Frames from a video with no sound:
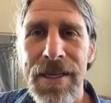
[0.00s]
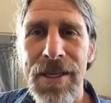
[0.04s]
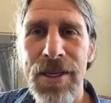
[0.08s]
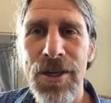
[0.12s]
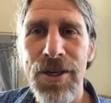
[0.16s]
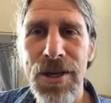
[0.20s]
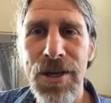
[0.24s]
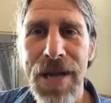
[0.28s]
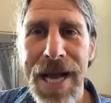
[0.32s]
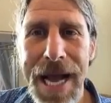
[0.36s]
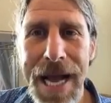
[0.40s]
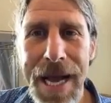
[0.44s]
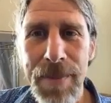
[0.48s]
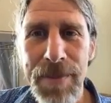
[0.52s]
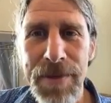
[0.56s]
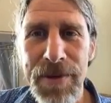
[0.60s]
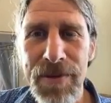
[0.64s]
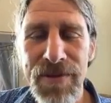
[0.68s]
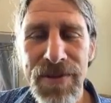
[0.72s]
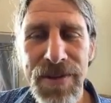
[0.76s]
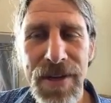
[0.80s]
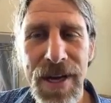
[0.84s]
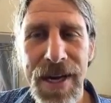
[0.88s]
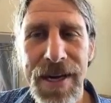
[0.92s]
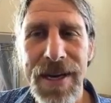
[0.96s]
job
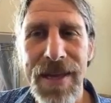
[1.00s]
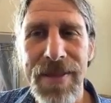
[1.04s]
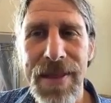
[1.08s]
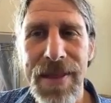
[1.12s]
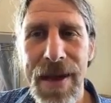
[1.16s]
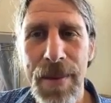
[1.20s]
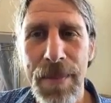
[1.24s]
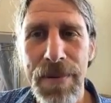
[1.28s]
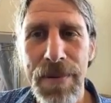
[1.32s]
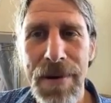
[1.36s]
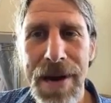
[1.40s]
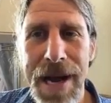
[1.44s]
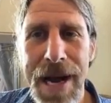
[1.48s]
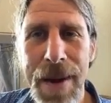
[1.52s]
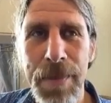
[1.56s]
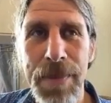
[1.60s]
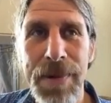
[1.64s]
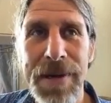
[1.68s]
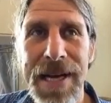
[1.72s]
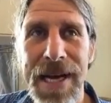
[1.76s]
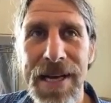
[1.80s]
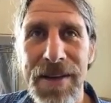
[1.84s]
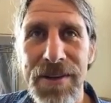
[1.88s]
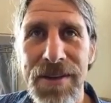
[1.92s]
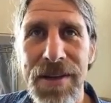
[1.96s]
you've done on that
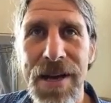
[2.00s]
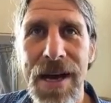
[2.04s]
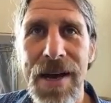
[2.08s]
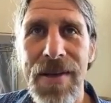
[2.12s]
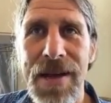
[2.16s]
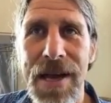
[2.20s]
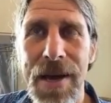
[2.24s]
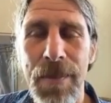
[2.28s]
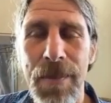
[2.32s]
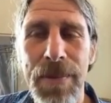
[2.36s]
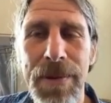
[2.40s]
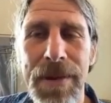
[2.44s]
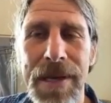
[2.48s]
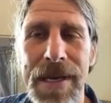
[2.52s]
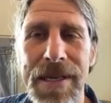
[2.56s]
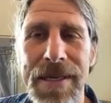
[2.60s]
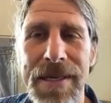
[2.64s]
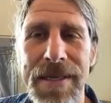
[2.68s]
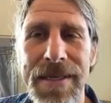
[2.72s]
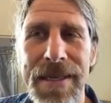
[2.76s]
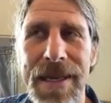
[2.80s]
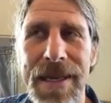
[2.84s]
property. I saw that place